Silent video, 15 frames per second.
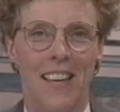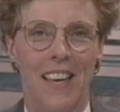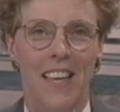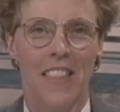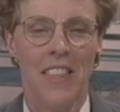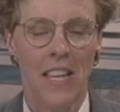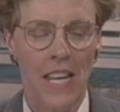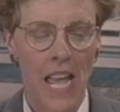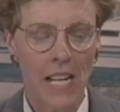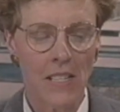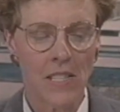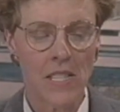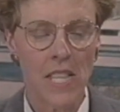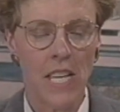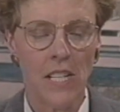The
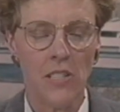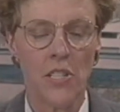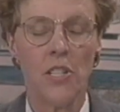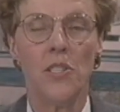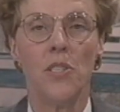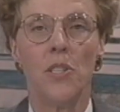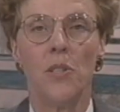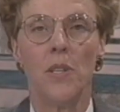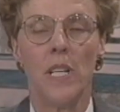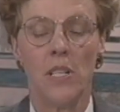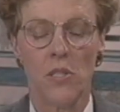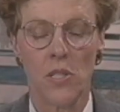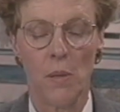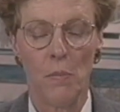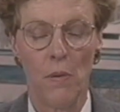next thing to do
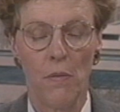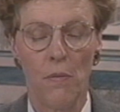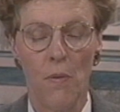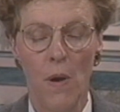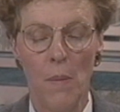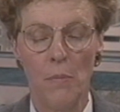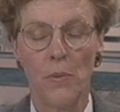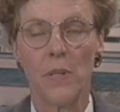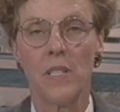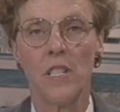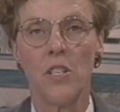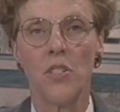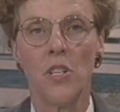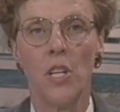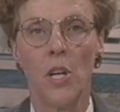is to perform
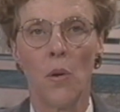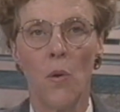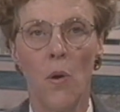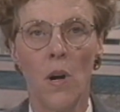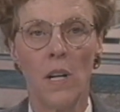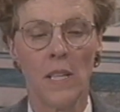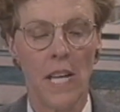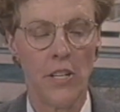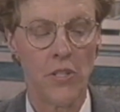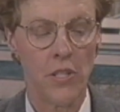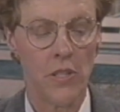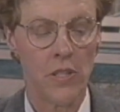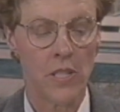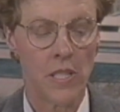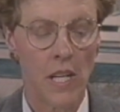precision and
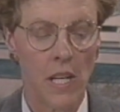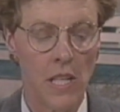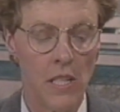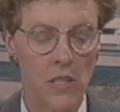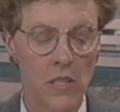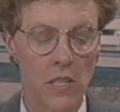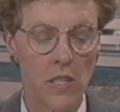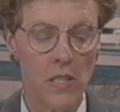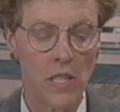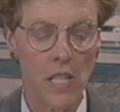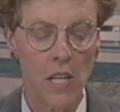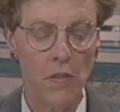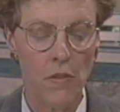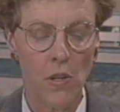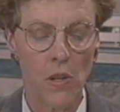correlation studies to
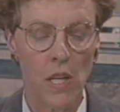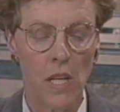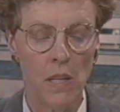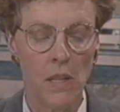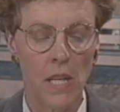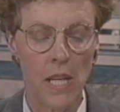see if you can